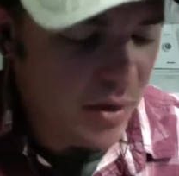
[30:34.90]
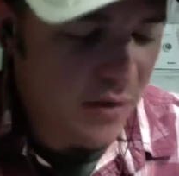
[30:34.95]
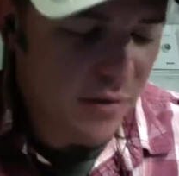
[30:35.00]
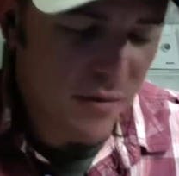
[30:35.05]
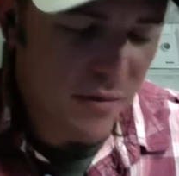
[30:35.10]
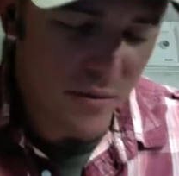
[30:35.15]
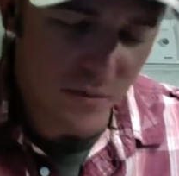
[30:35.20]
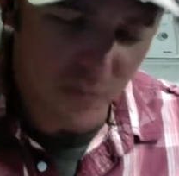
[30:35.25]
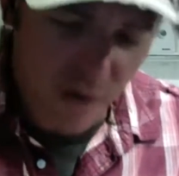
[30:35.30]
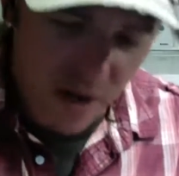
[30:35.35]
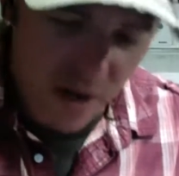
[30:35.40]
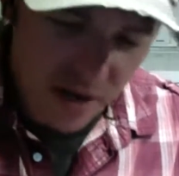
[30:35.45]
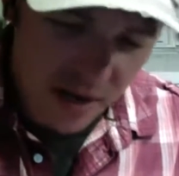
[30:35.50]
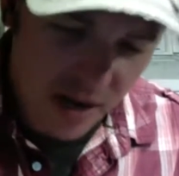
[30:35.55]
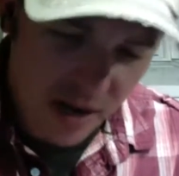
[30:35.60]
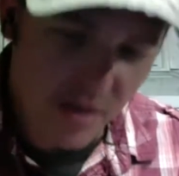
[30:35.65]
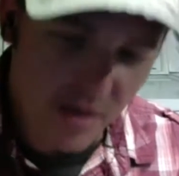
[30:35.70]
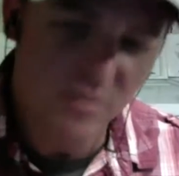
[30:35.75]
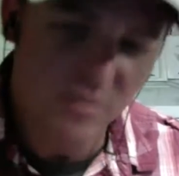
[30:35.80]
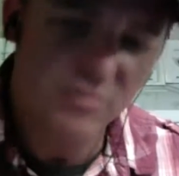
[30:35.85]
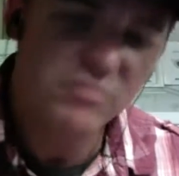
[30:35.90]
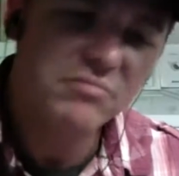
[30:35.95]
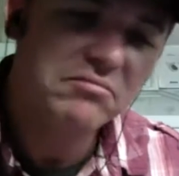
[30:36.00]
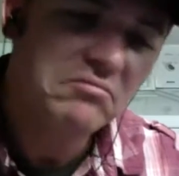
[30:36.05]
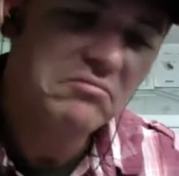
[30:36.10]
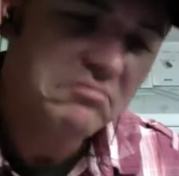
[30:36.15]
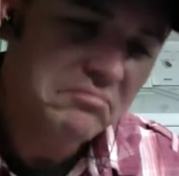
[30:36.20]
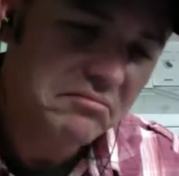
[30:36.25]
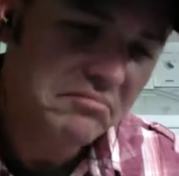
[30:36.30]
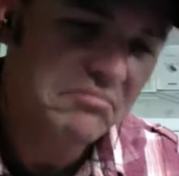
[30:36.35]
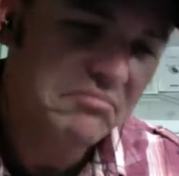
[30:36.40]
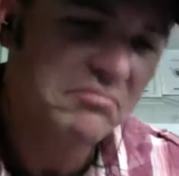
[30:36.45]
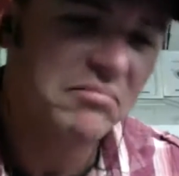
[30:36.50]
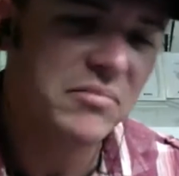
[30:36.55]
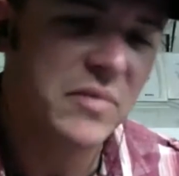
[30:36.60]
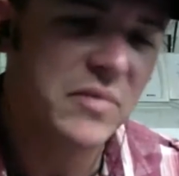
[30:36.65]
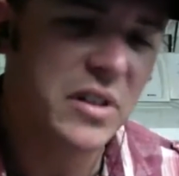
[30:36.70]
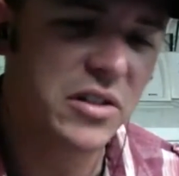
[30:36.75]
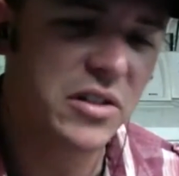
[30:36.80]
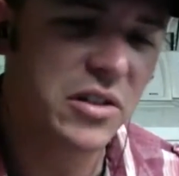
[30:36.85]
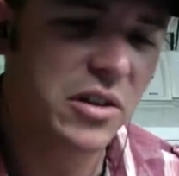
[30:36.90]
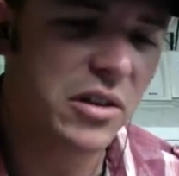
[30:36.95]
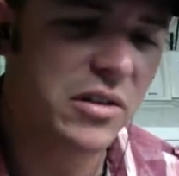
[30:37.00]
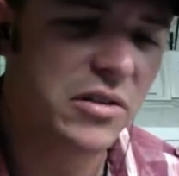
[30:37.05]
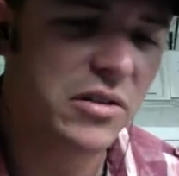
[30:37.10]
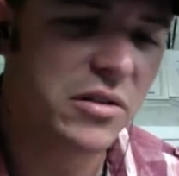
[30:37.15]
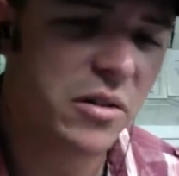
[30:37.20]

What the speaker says: but right now, it's good.